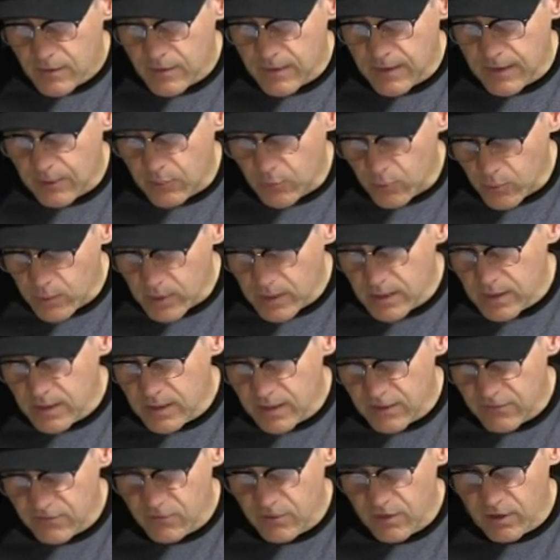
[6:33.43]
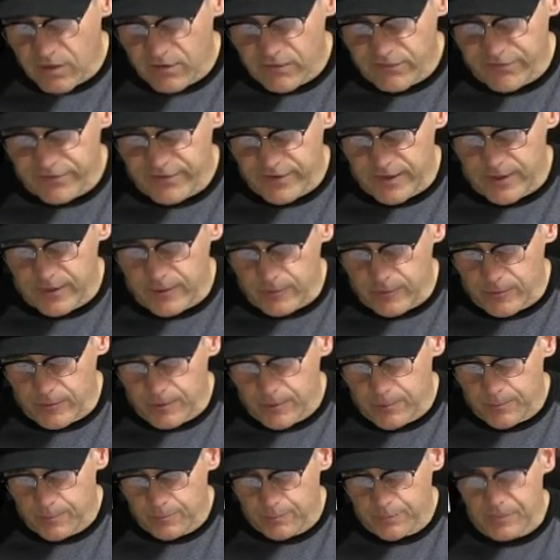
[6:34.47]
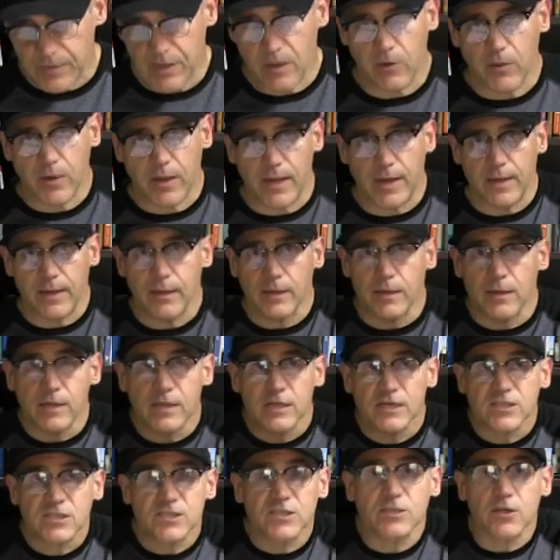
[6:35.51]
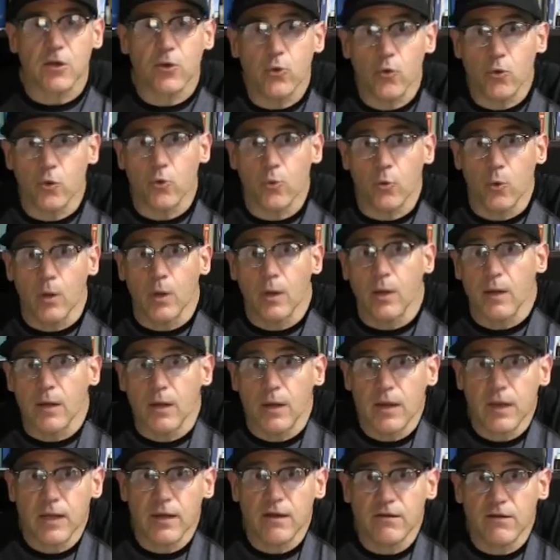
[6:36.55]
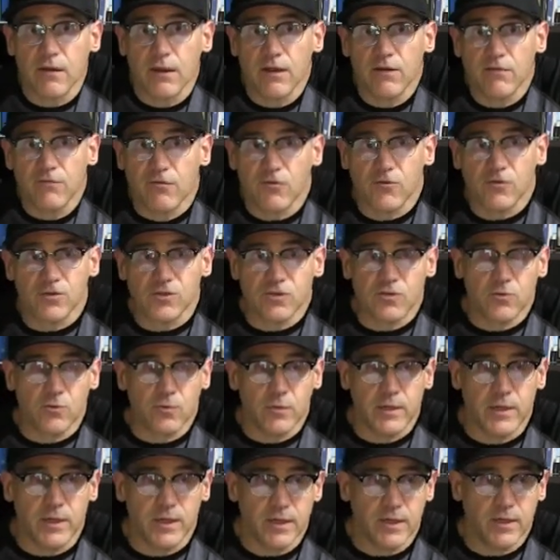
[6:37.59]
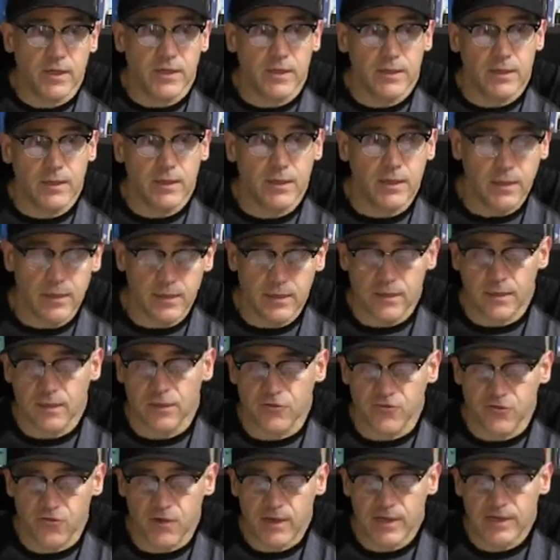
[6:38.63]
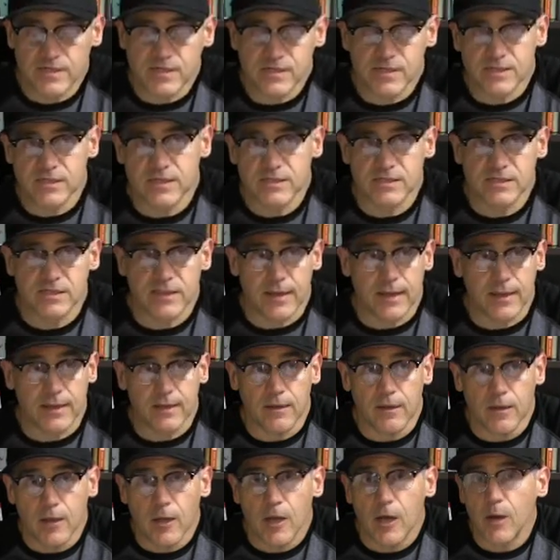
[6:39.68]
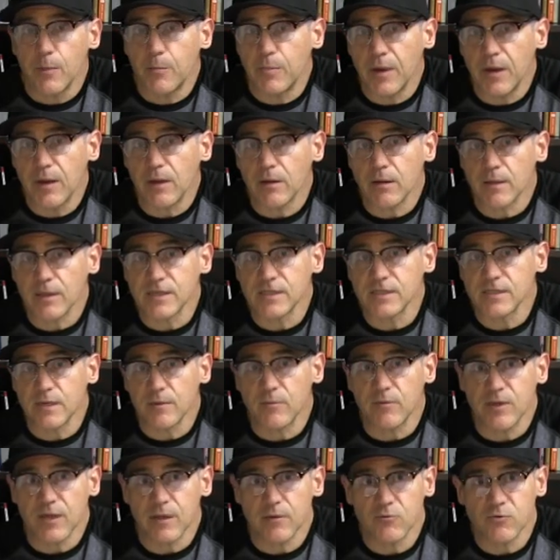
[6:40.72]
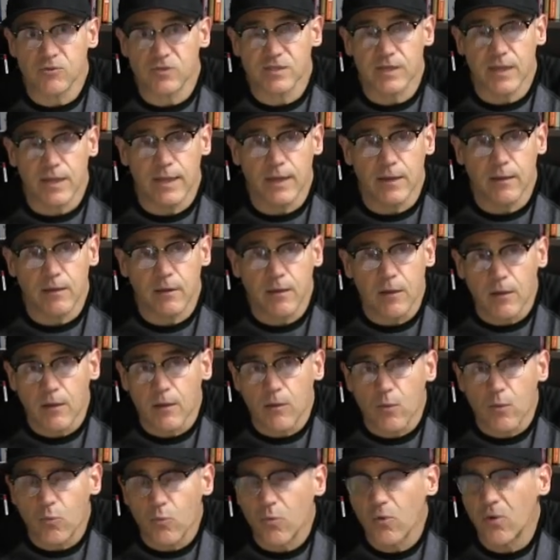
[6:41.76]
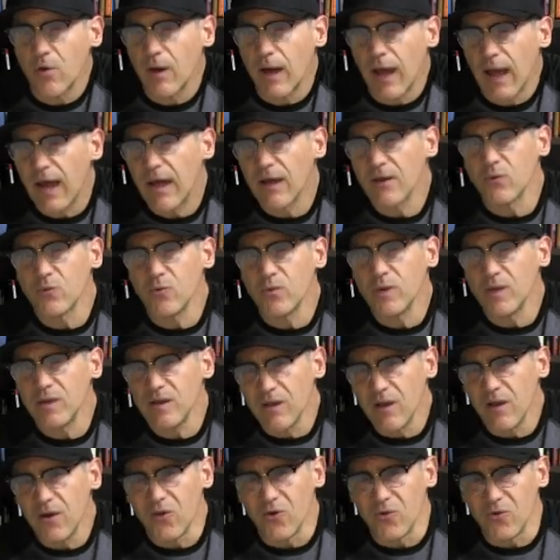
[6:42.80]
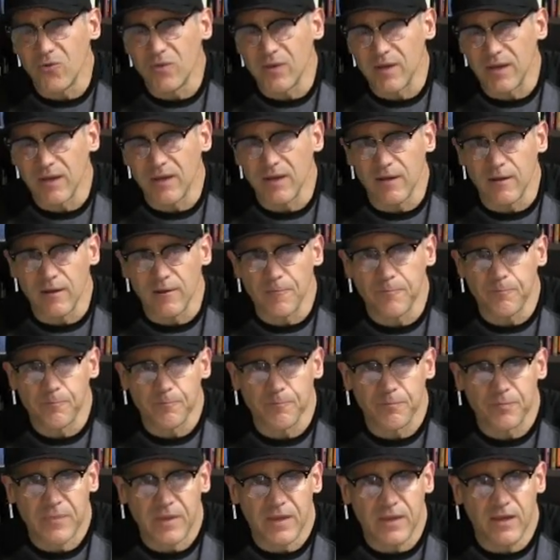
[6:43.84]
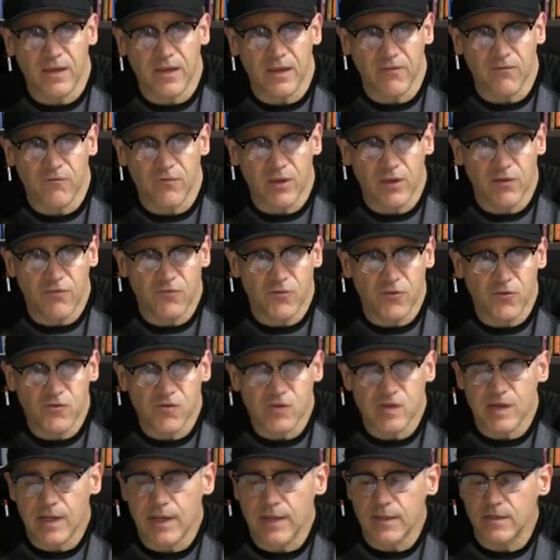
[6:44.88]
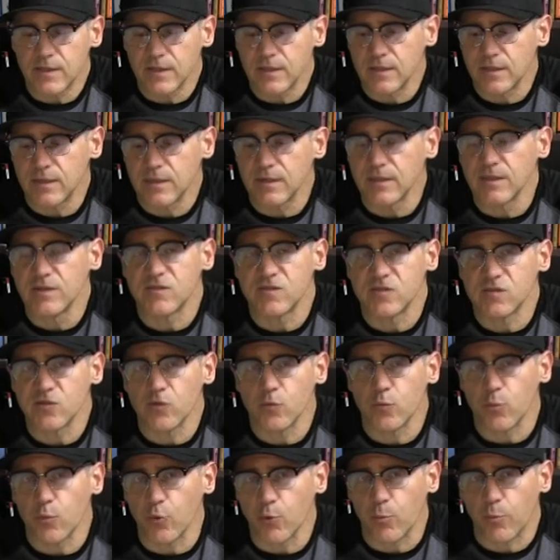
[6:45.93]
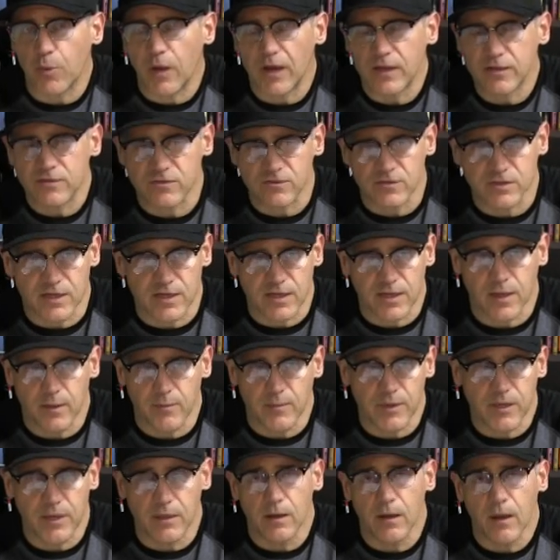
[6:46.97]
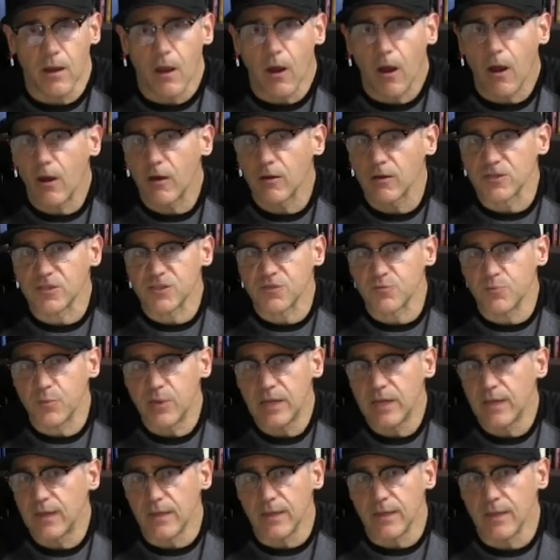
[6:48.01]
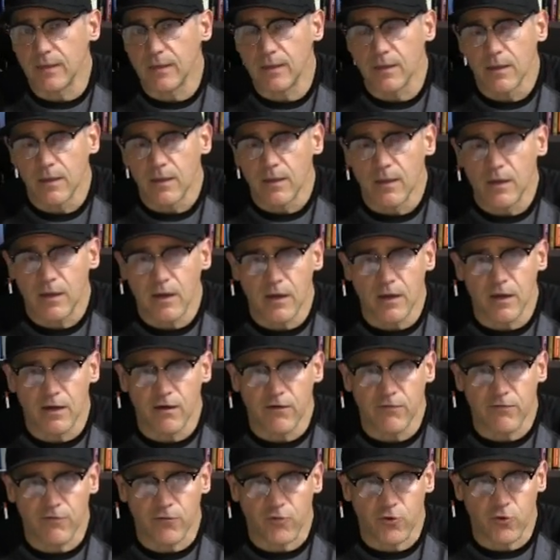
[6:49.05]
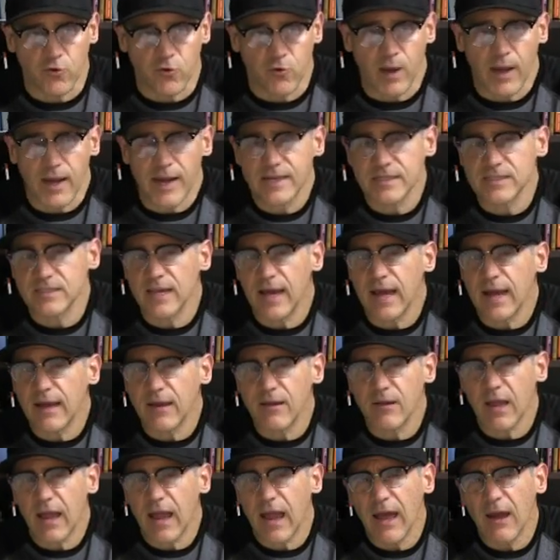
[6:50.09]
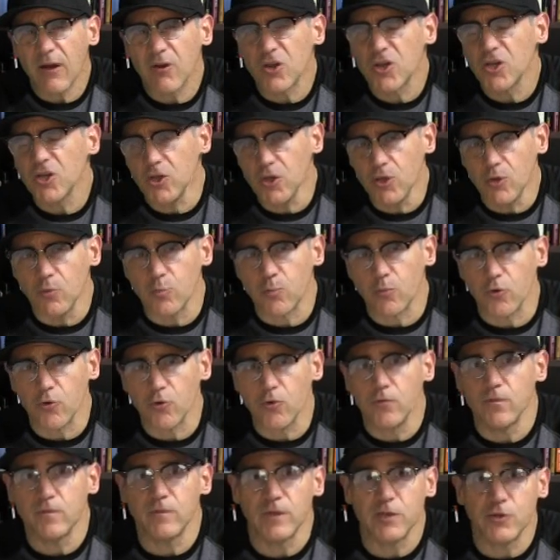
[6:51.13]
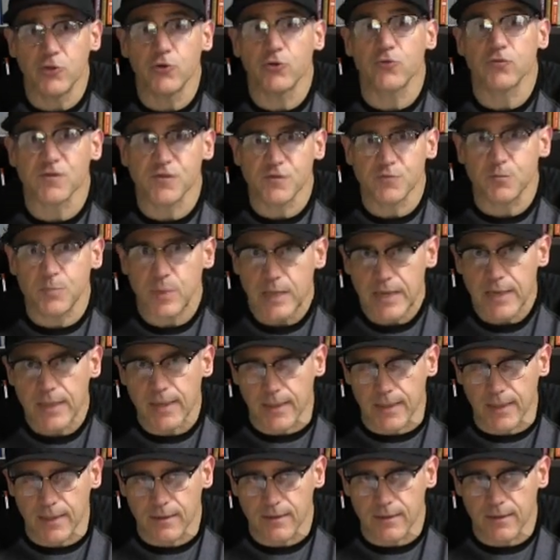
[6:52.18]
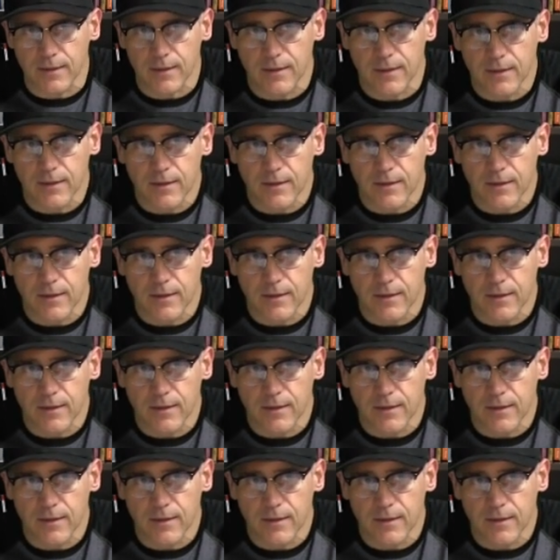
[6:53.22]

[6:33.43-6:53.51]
that we have not failed." Okay, so in verse 3, he addresses that apparently some of them were saying, "Well, how do we know then? If you say that these super apostles that come in aren't speaking for Christ, how can you prove that you're speaking